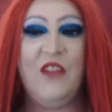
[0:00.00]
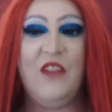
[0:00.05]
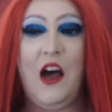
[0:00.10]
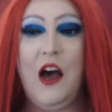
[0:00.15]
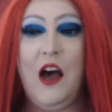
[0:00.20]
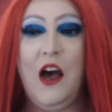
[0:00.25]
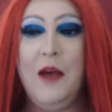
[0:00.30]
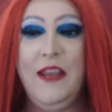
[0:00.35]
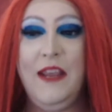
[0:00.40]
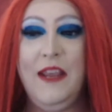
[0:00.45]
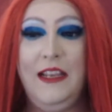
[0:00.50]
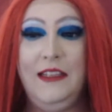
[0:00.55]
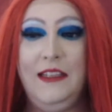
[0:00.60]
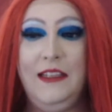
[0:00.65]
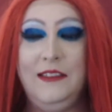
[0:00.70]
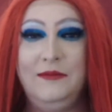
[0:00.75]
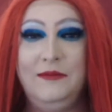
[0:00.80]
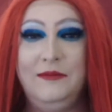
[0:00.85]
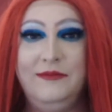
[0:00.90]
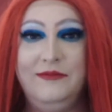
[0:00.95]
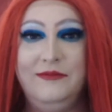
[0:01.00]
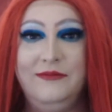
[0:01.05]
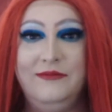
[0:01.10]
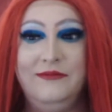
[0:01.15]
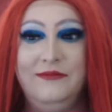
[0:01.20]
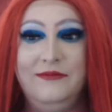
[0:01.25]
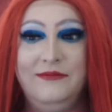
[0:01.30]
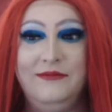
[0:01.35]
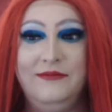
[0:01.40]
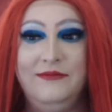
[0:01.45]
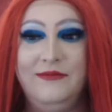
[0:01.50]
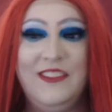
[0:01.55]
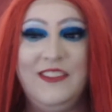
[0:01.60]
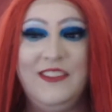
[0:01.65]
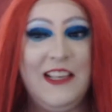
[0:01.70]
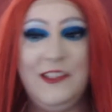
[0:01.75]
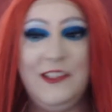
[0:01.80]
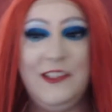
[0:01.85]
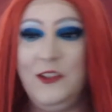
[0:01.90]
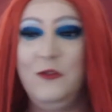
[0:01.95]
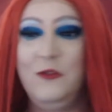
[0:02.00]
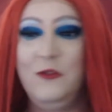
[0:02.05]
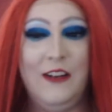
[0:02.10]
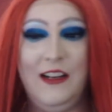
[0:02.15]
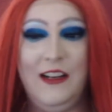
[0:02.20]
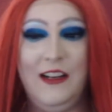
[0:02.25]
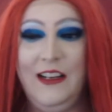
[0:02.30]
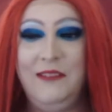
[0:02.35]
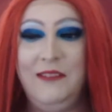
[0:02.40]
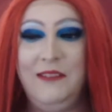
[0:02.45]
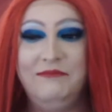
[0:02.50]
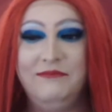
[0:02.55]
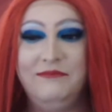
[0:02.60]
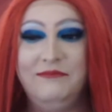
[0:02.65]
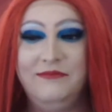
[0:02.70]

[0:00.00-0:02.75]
I mean, says it all really.